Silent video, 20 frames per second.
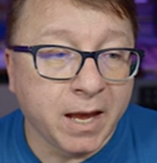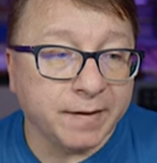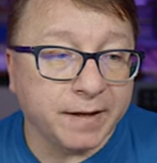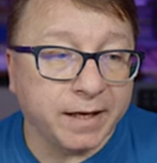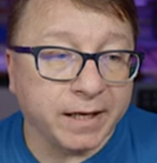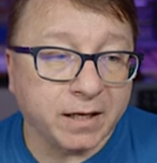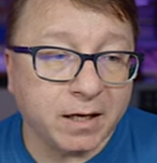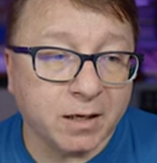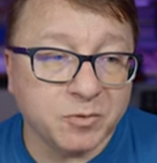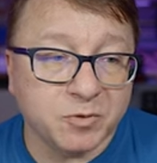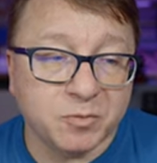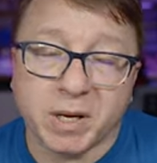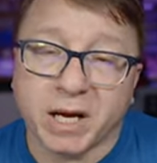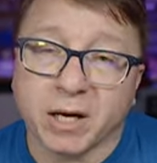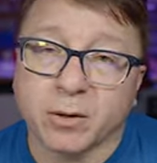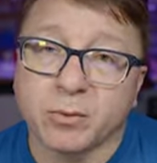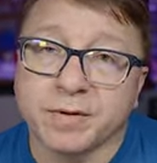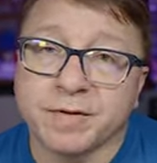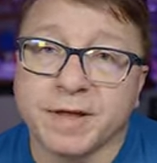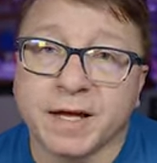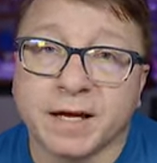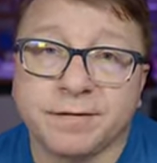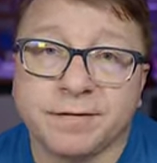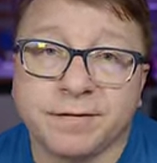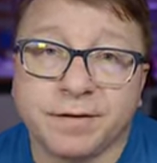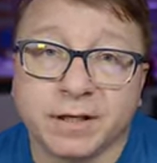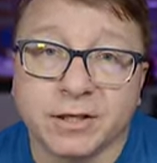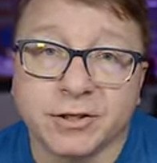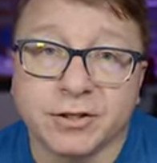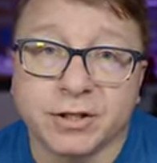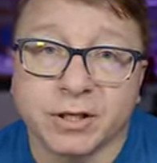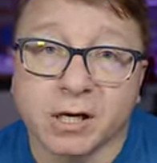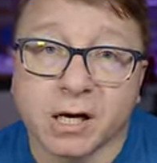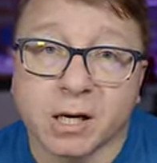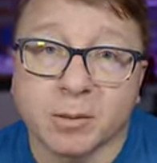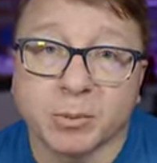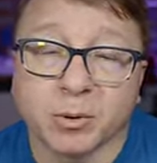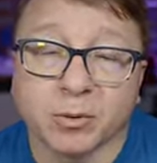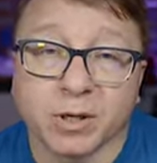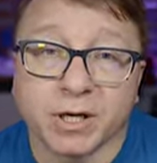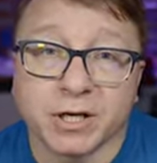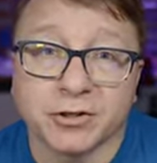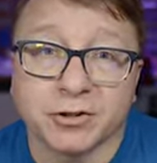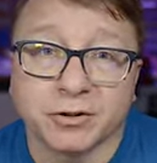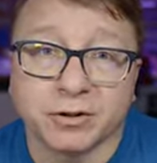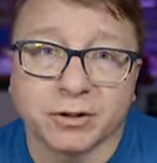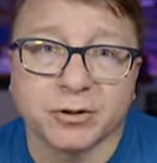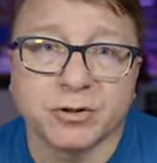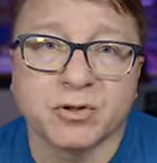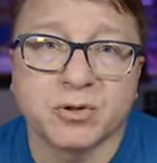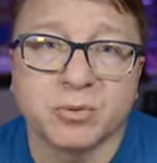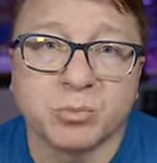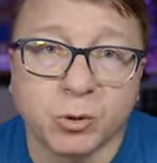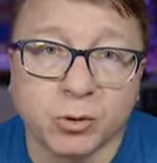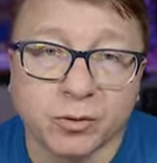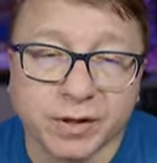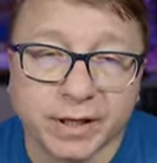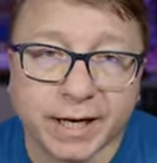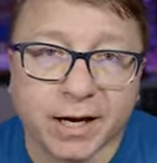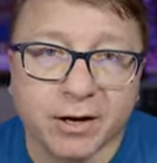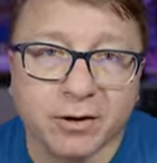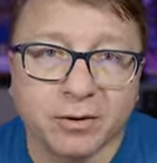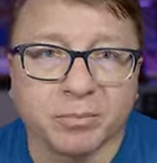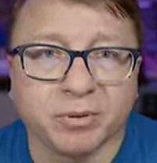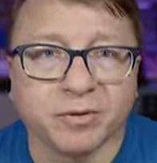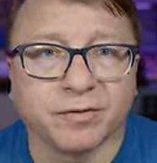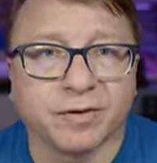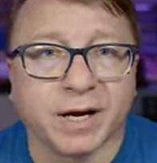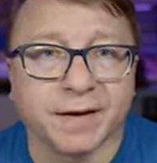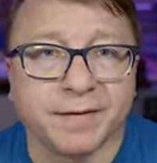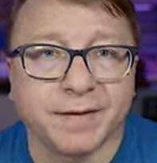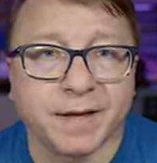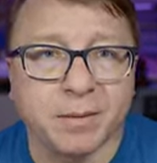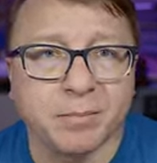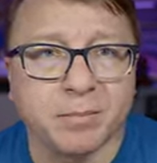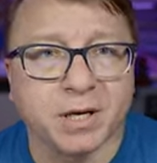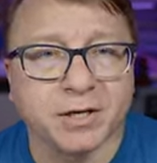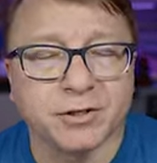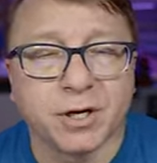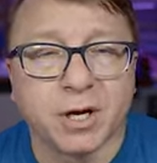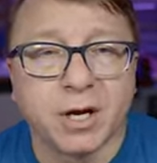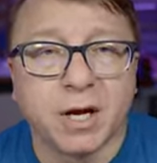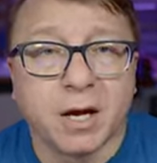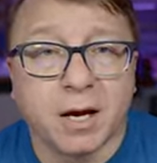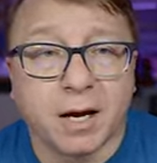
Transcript: then it comes back with that finishing operation to smooth it out and provide that much